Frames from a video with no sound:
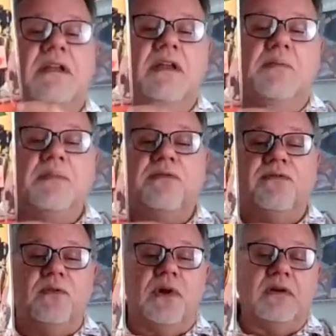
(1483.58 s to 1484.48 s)
number
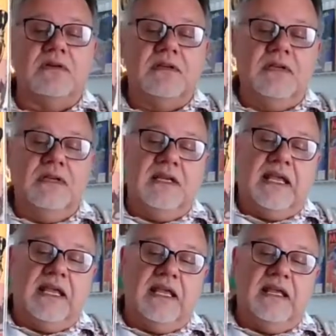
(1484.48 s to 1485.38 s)
4.
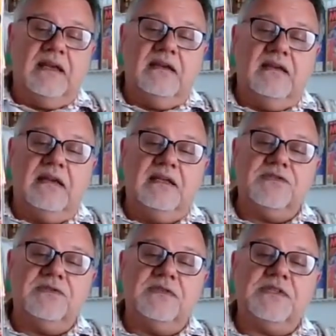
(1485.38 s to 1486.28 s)
And I
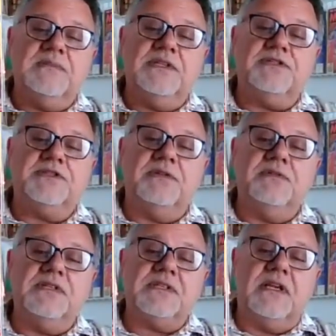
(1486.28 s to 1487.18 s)
saw somebody show
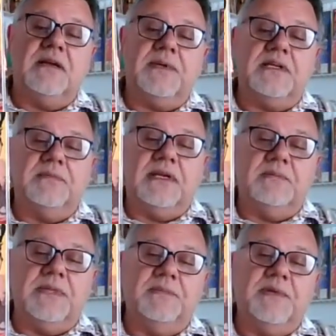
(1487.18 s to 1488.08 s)
this comic
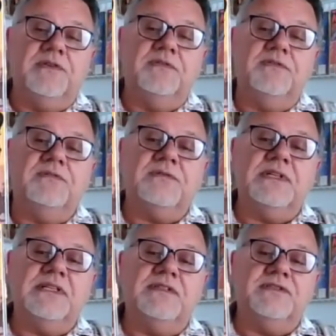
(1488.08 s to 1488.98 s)
about maybe
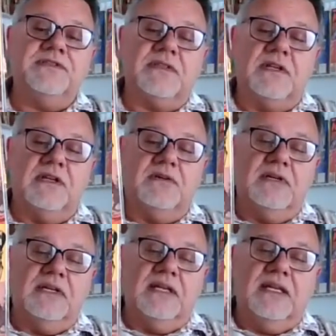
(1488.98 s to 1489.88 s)
2-3 years ago.
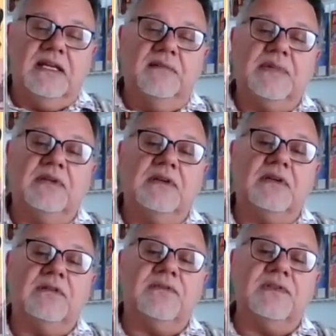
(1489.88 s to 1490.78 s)
And I've been
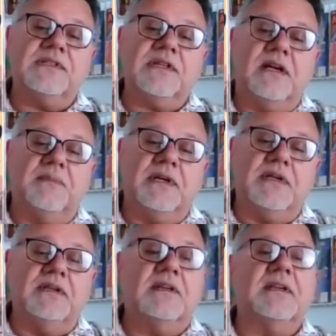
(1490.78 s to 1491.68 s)
looking for this comic
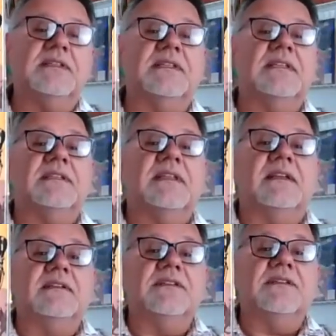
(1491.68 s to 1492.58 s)
since
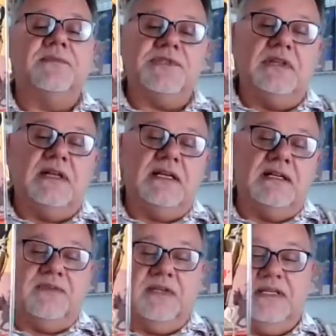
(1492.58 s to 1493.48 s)
then. This is from July
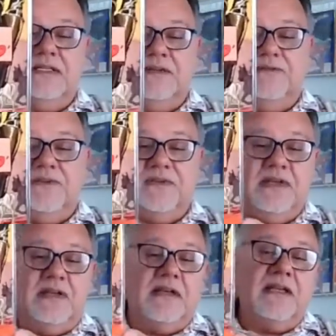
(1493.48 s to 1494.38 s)
of
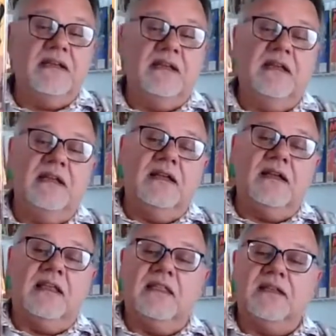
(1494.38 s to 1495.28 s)
1959.
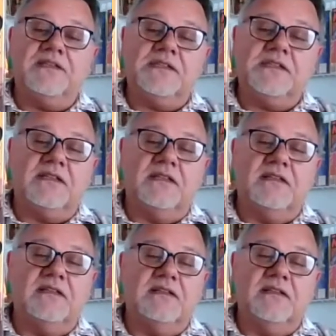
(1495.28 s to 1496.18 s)
I think it's just
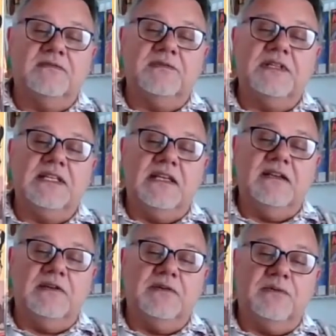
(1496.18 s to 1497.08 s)
a really
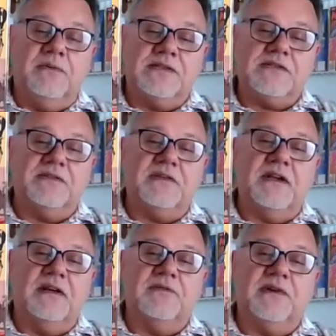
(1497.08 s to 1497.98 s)
killer Western
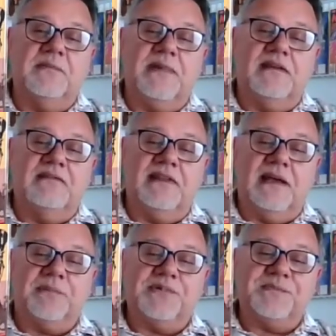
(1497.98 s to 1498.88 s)
cover. I mean,
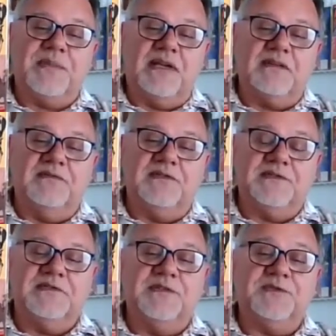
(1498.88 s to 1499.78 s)
that perspective
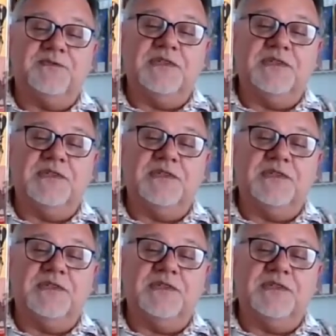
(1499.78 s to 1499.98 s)
is